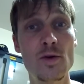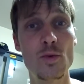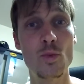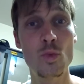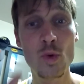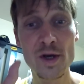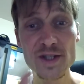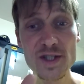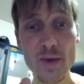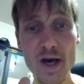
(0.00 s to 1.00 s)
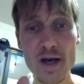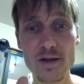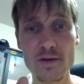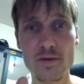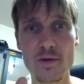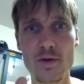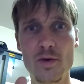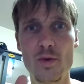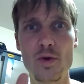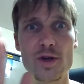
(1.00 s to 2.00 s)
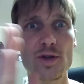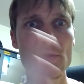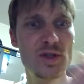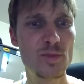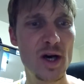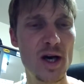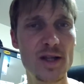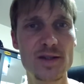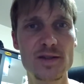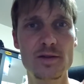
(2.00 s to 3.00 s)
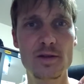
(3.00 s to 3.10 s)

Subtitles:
one spot or two spots?